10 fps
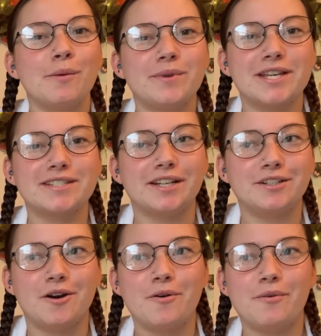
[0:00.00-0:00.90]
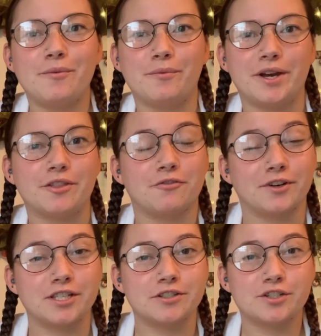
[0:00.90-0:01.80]
because I know with
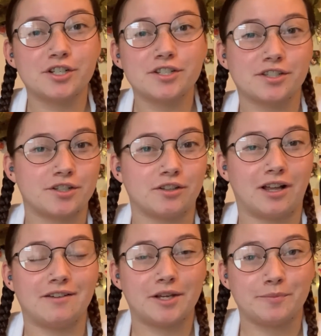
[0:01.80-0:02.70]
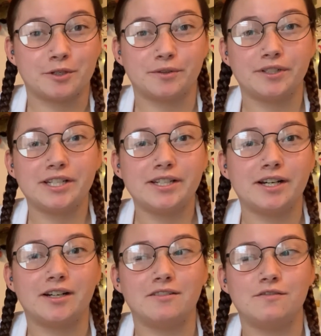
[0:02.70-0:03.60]
researchers there's a lot of
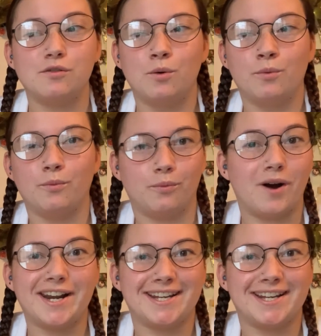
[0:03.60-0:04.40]
ambiguity of what